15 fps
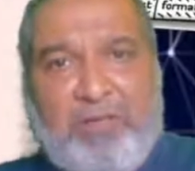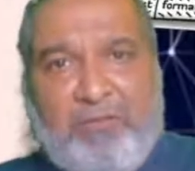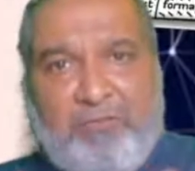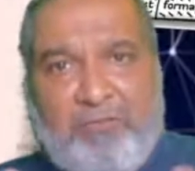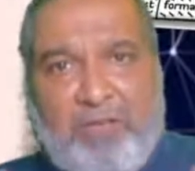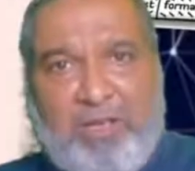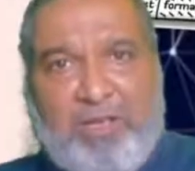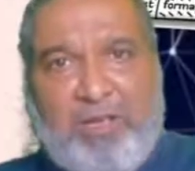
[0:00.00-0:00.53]

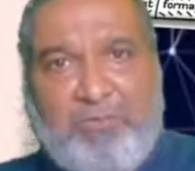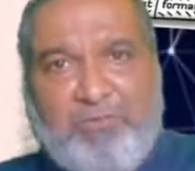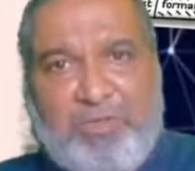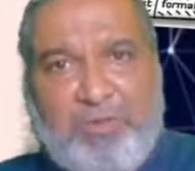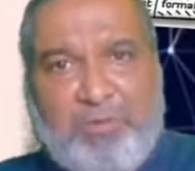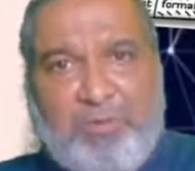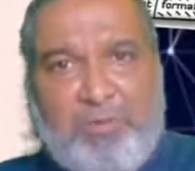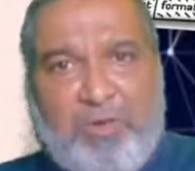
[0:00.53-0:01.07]
Welcomes
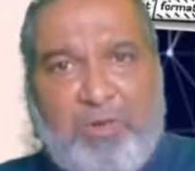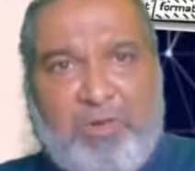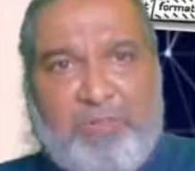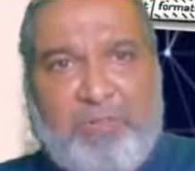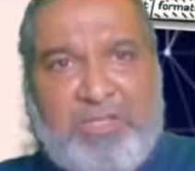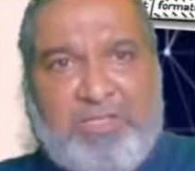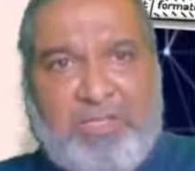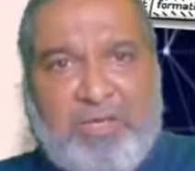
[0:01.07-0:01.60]
you on
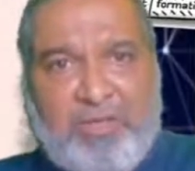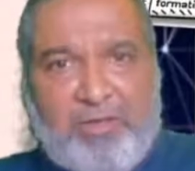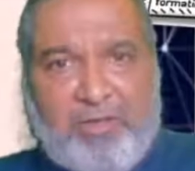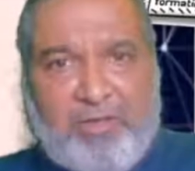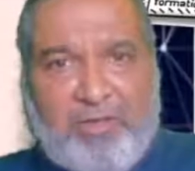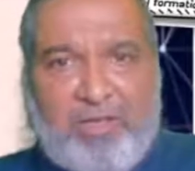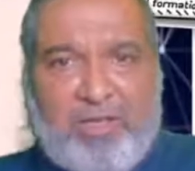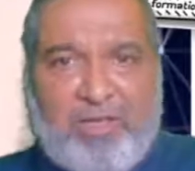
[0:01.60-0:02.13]
my channel.